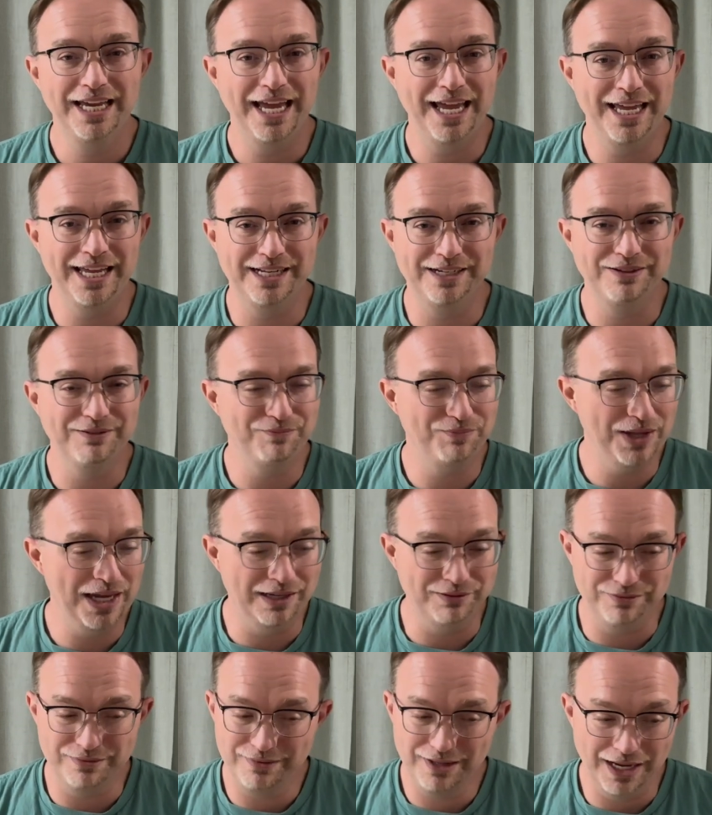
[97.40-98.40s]
and
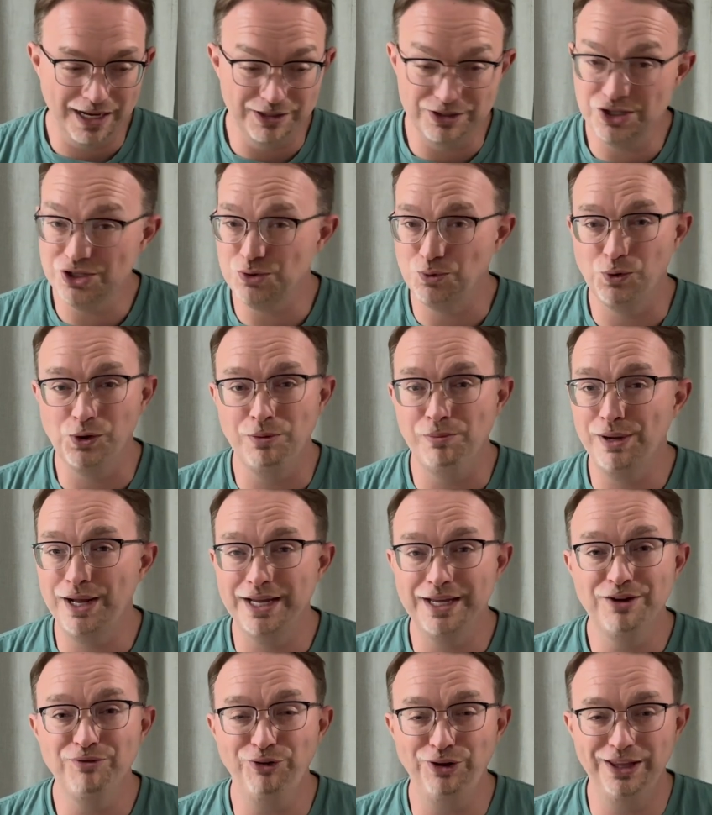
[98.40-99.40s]
I just want to
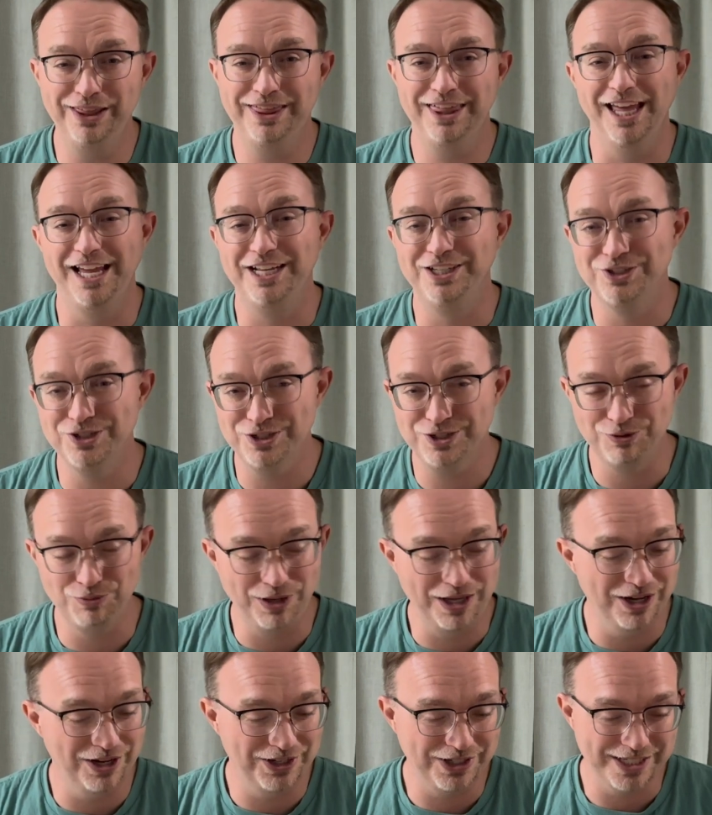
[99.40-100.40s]
buy everything, just to
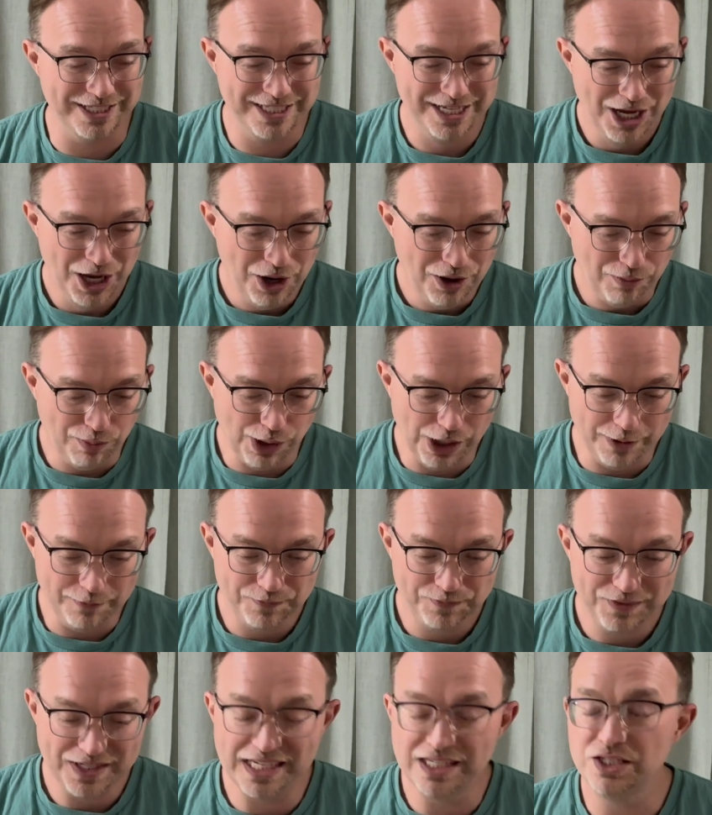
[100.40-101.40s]
be honest. But
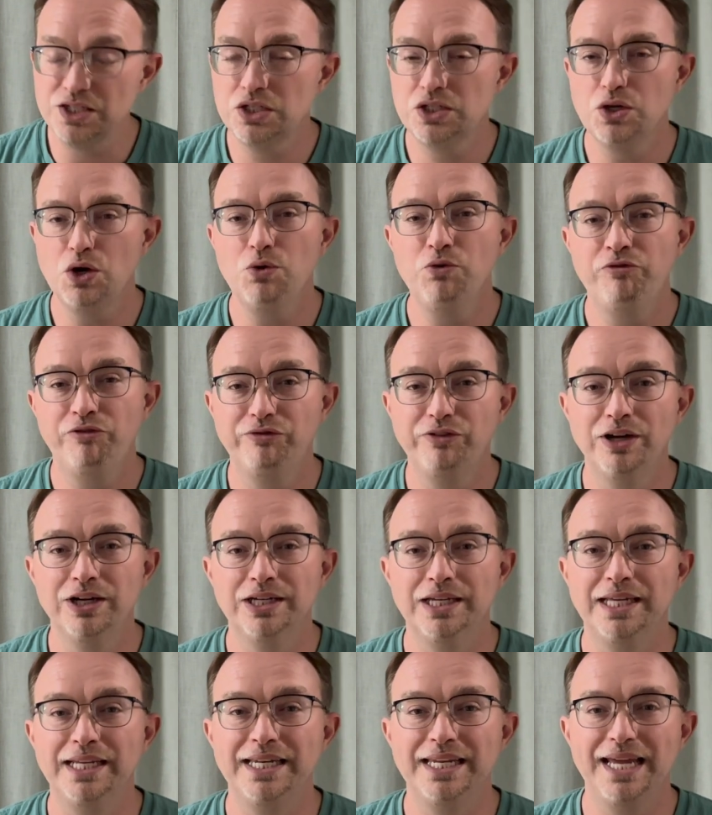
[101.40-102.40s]
it's so
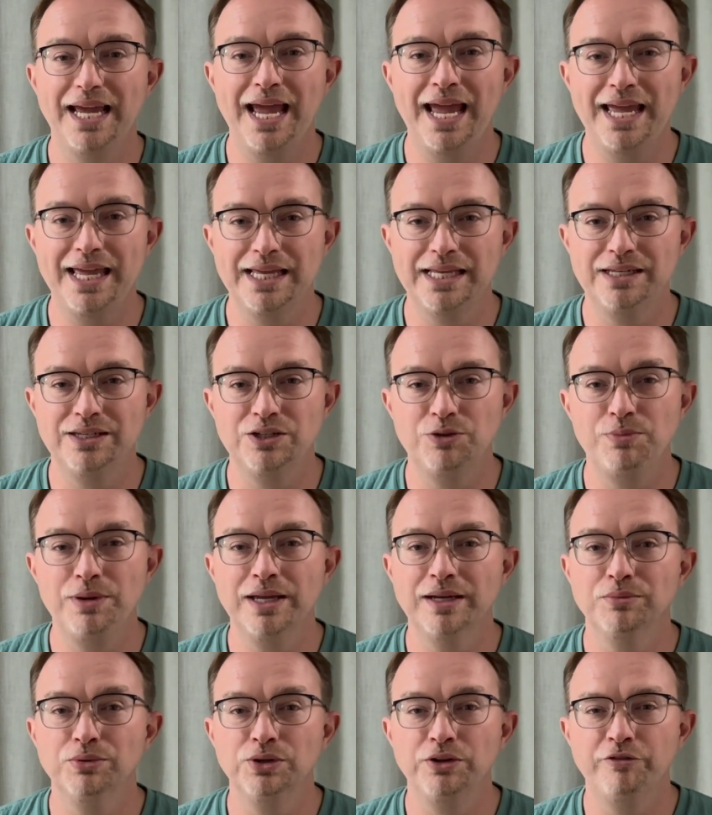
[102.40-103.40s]
fun, and to be
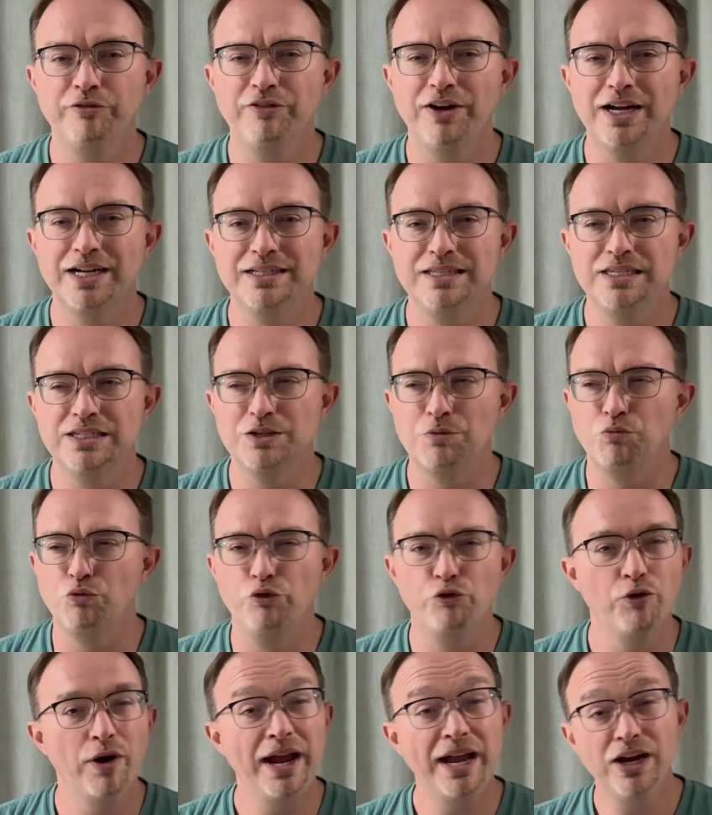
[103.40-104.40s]
able to find some
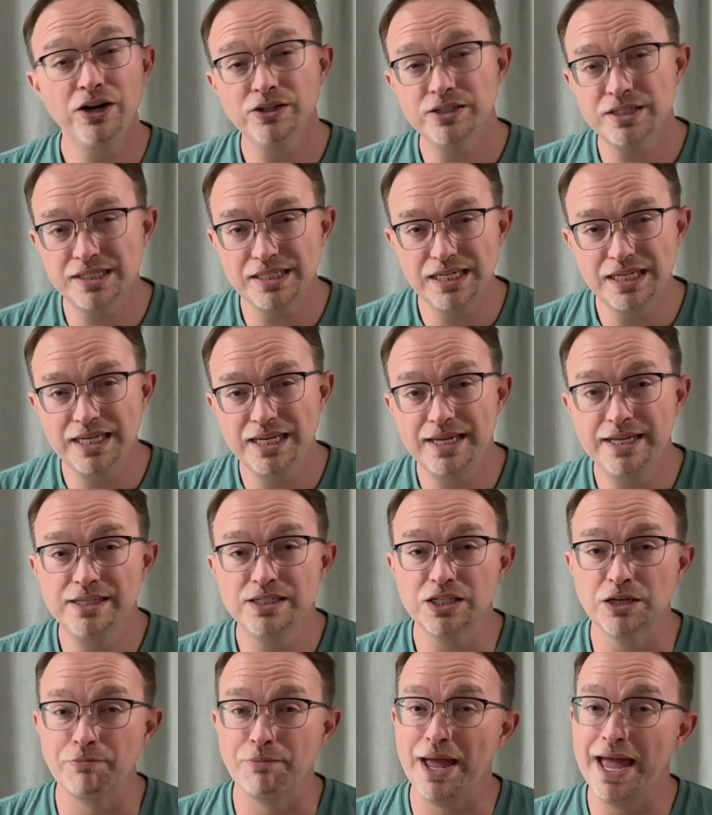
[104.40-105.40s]
rare seeds,
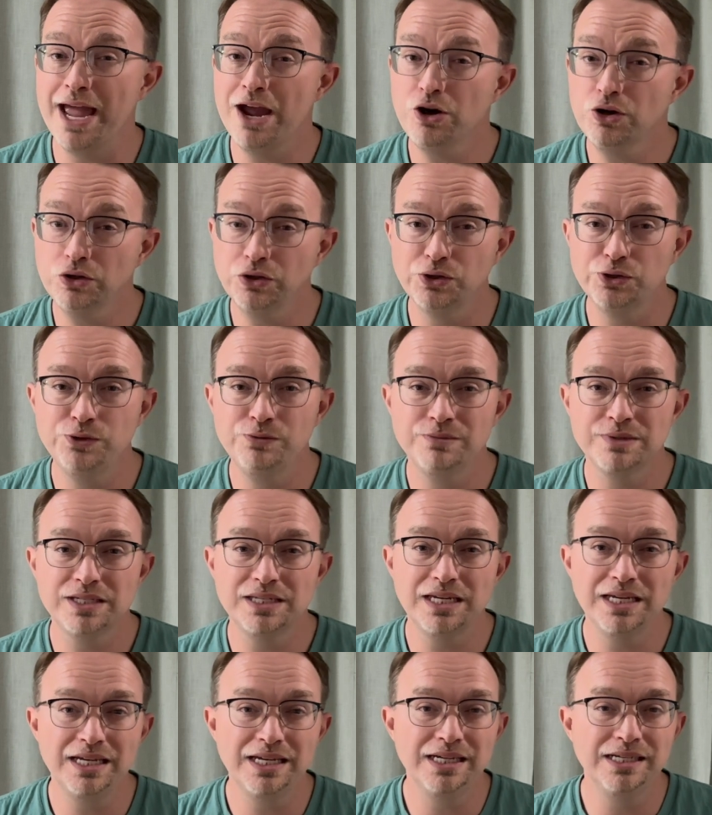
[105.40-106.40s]
some heirloom
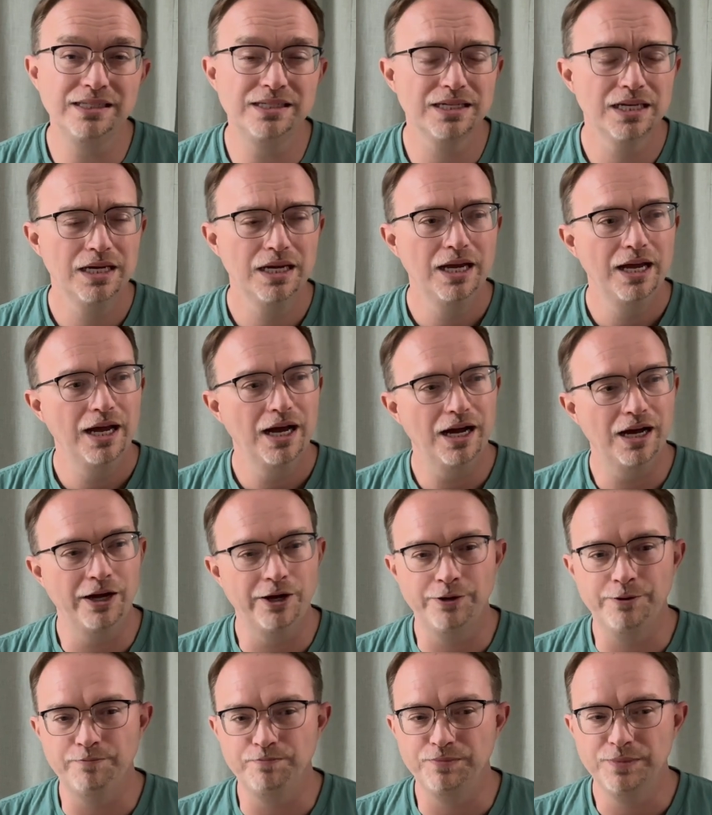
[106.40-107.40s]
seeds,
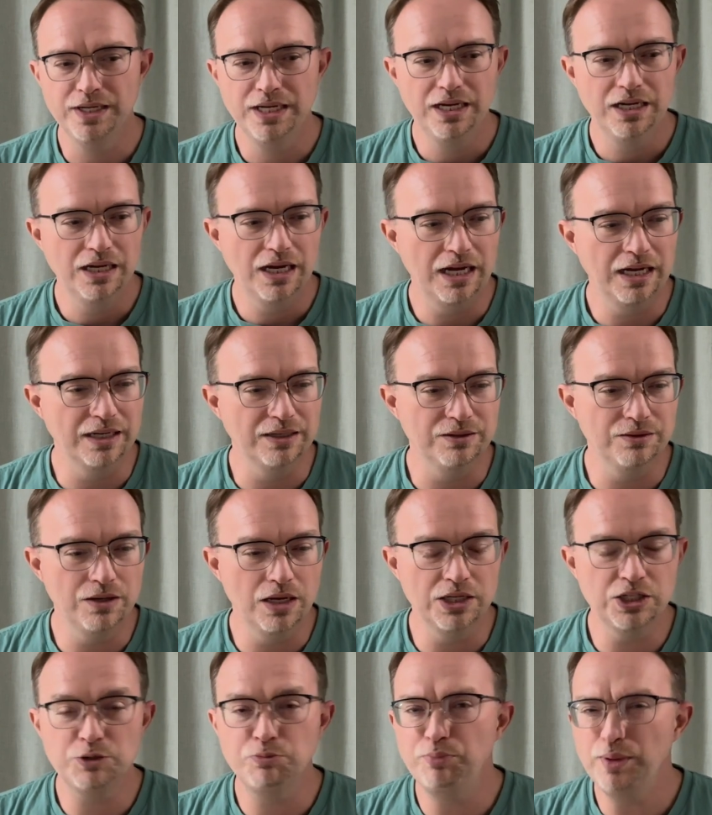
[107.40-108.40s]
um,
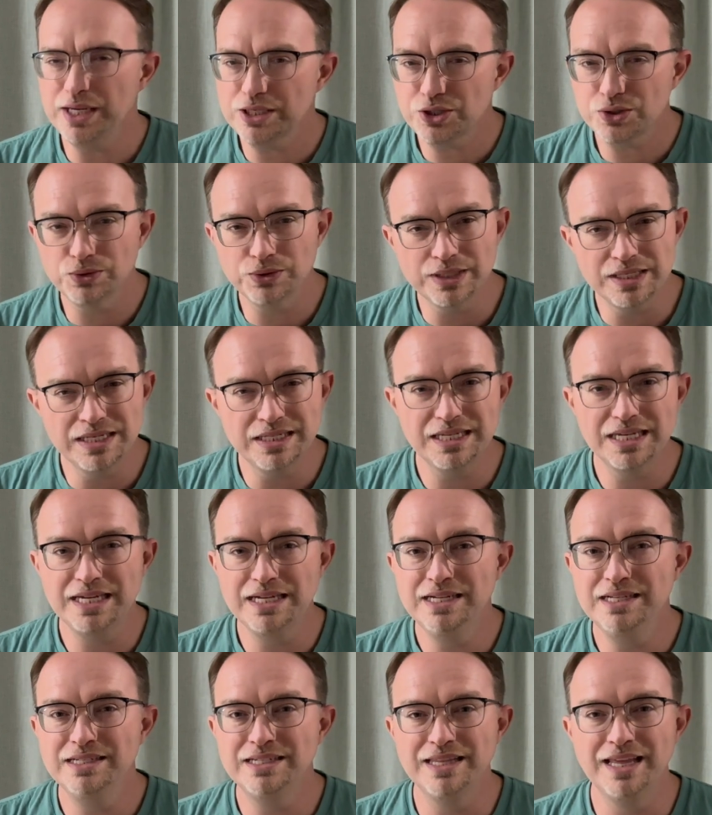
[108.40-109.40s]
specialty
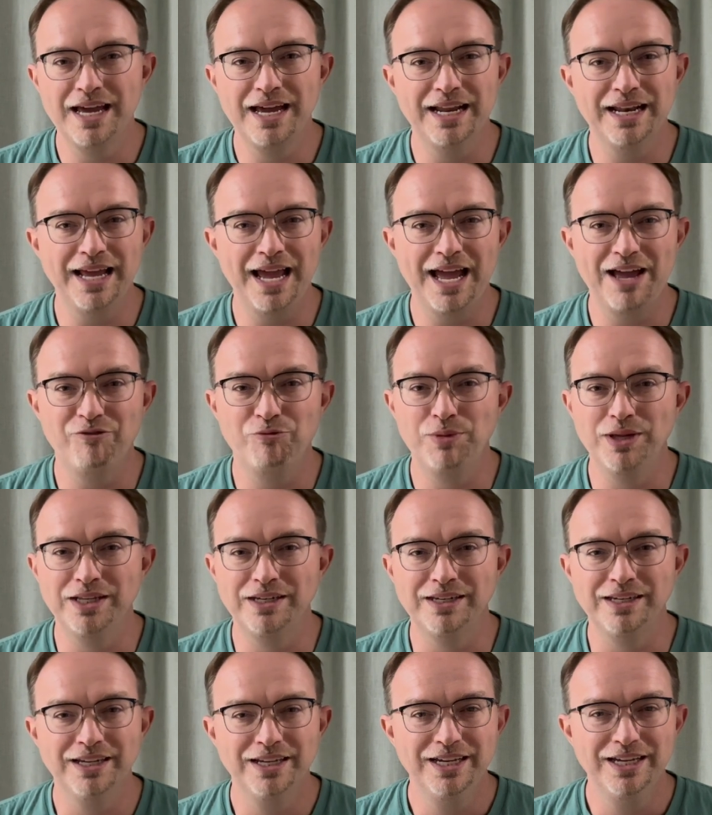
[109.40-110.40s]
seeds that have
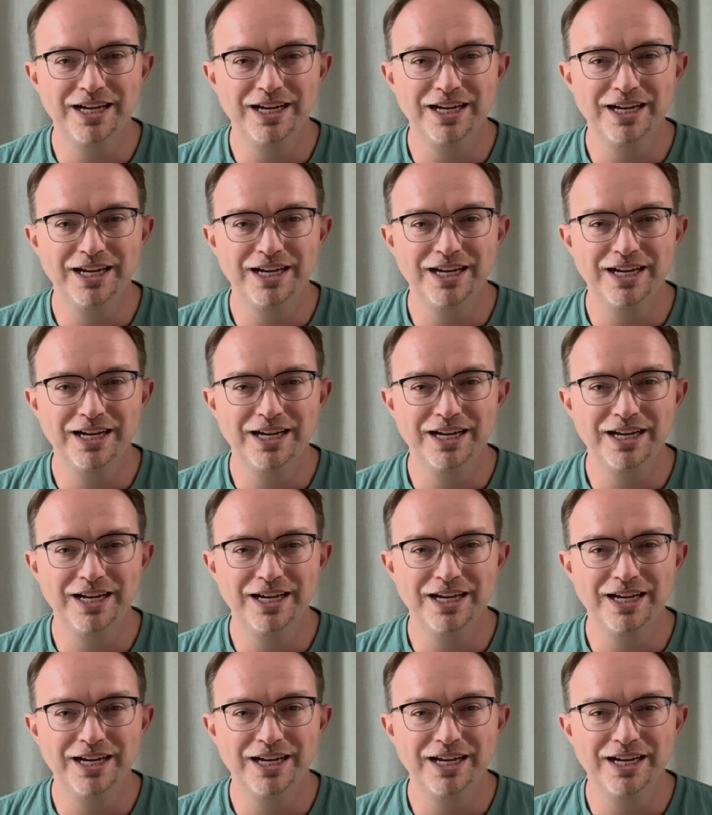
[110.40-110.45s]
been